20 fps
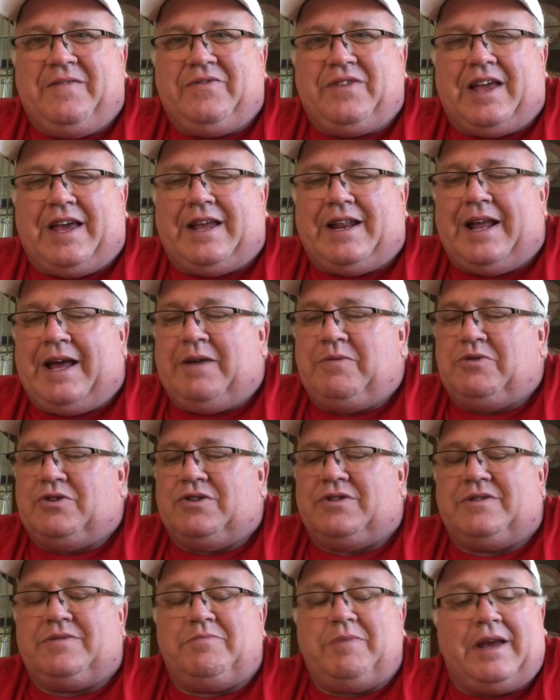And I'm
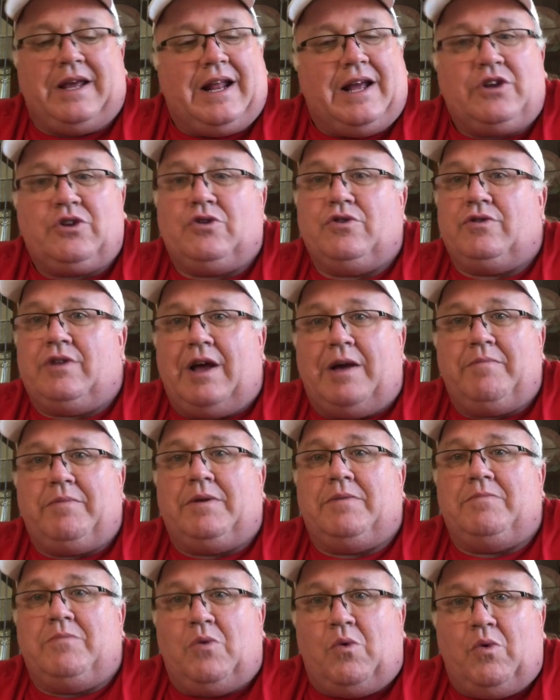just, man, I could not
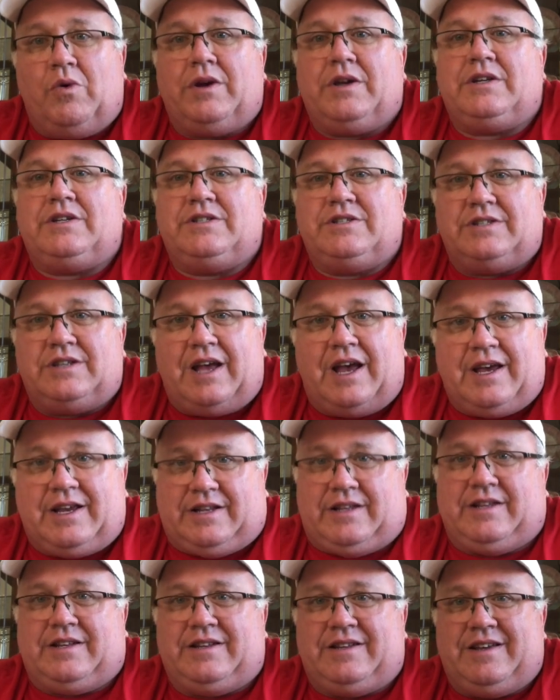be more
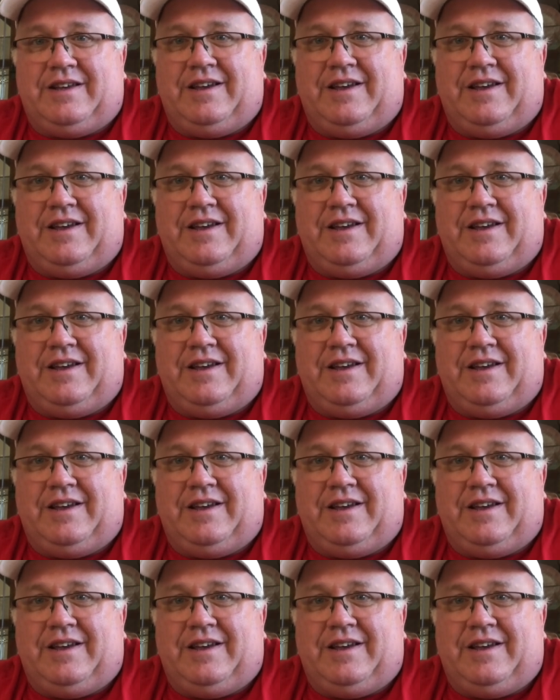excited